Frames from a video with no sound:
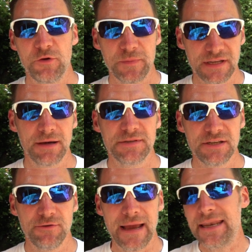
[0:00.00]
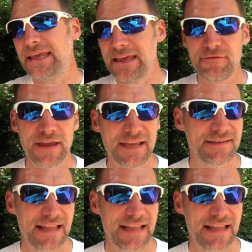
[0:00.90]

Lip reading: of opened up to any EVs,